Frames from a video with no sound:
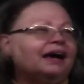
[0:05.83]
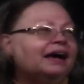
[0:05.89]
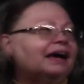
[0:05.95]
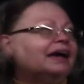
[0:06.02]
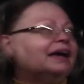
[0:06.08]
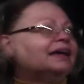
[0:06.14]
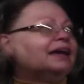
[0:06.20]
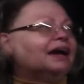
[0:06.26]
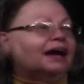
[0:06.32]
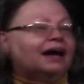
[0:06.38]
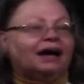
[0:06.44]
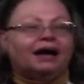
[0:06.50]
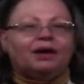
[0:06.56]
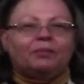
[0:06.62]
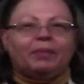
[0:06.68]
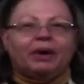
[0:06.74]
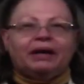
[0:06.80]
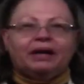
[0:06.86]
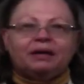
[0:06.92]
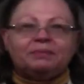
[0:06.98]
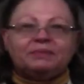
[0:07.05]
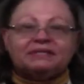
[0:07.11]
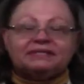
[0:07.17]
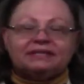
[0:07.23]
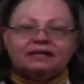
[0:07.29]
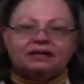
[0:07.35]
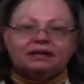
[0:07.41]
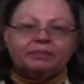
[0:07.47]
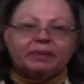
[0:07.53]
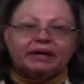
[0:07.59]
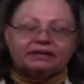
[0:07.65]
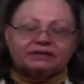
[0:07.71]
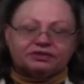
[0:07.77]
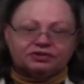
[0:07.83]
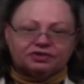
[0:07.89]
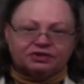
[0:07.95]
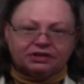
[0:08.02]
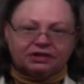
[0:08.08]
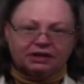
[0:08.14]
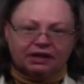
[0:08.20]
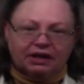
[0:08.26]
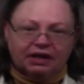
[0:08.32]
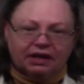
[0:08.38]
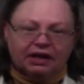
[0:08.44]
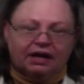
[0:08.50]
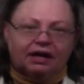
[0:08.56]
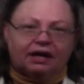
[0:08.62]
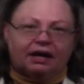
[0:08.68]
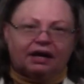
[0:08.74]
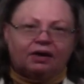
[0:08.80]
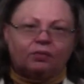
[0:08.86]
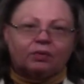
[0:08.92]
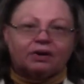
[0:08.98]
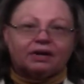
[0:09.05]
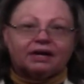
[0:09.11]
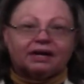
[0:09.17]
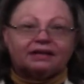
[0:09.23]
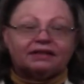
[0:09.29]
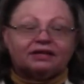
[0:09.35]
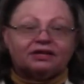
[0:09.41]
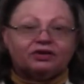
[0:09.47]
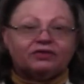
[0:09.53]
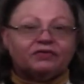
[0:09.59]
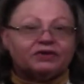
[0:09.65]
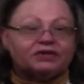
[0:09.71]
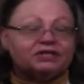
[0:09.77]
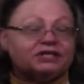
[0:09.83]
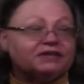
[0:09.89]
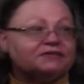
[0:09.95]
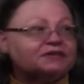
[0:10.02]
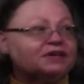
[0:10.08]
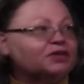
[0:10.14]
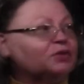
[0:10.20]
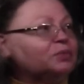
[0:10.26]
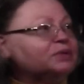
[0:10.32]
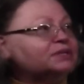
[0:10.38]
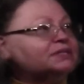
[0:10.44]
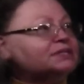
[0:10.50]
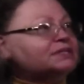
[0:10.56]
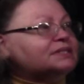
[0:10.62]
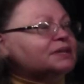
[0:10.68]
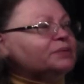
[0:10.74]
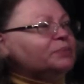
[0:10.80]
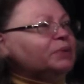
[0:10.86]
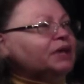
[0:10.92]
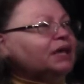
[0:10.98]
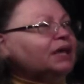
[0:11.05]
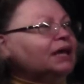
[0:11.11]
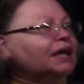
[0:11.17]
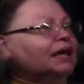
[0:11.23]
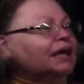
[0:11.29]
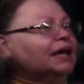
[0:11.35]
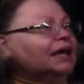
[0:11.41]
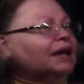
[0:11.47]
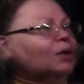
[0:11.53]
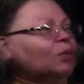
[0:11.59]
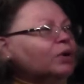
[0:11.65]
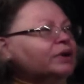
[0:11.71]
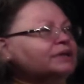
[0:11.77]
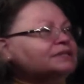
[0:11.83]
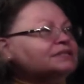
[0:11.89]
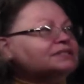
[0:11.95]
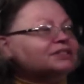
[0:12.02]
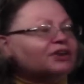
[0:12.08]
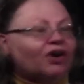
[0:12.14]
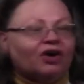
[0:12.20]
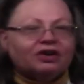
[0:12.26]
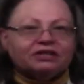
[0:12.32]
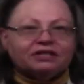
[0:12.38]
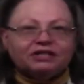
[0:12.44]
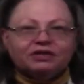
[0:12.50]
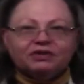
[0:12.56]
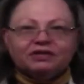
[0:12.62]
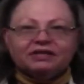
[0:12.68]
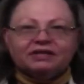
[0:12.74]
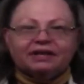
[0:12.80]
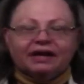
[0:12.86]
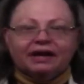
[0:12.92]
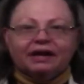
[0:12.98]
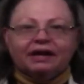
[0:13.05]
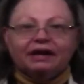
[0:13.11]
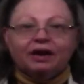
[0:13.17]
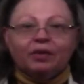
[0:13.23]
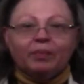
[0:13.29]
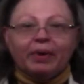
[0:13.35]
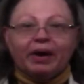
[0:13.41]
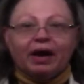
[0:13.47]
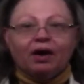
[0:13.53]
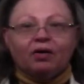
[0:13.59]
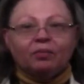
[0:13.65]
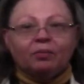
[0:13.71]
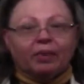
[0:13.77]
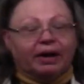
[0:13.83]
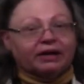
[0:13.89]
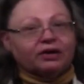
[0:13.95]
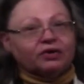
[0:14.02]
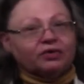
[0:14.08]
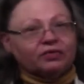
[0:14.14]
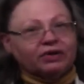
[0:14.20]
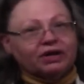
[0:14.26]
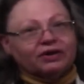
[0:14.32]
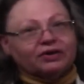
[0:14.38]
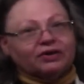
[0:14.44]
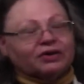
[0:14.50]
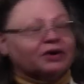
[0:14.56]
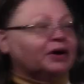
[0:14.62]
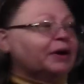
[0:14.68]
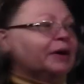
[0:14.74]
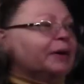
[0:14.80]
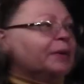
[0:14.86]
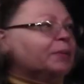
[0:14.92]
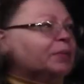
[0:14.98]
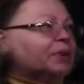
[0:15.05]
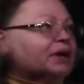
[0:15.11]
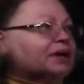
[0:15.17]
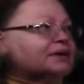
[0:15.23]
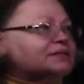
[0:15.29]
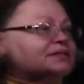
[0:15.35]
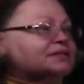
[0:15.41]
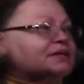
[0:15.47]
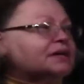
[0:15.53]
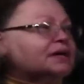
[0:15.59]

Hi, my name is Tina Masterson and I work at the University of Southern Mississippi, and I wanted to talk to you today about my career because